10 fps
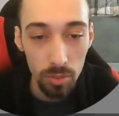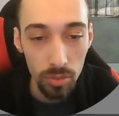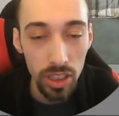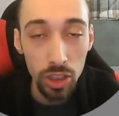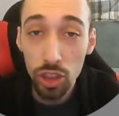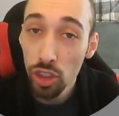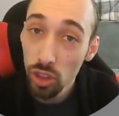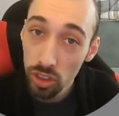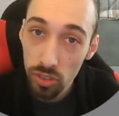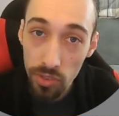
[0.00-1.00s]
It's
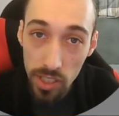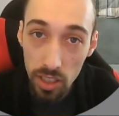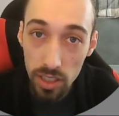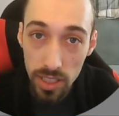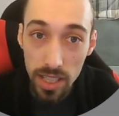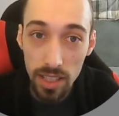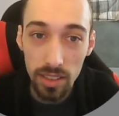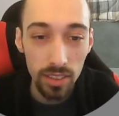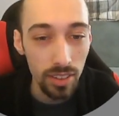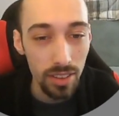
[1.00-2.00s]
just for the idea.
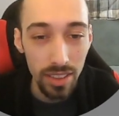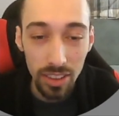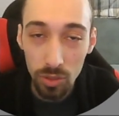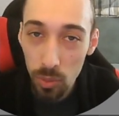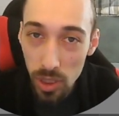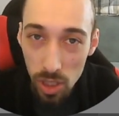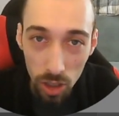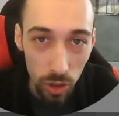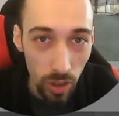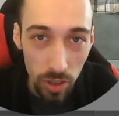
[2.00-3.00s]
So we're
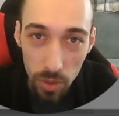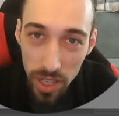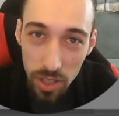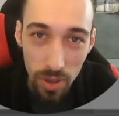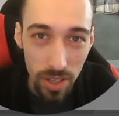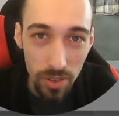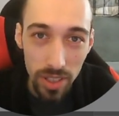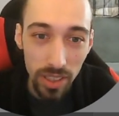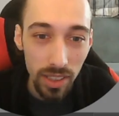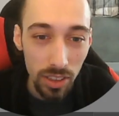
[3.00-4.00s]
not trying to do any rendering
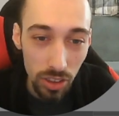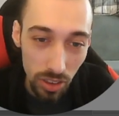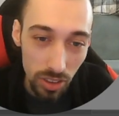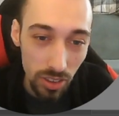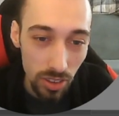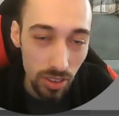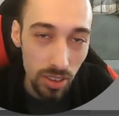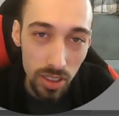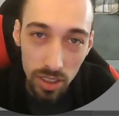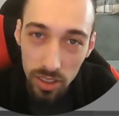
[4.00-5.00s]
here. It's just,
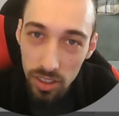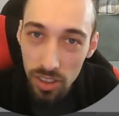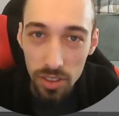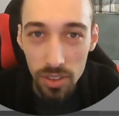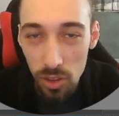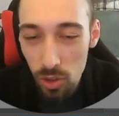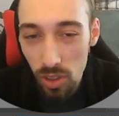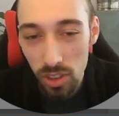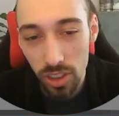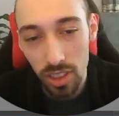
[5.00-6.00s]
the
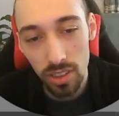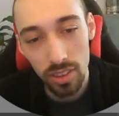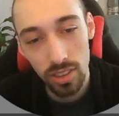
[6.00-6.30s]
structure.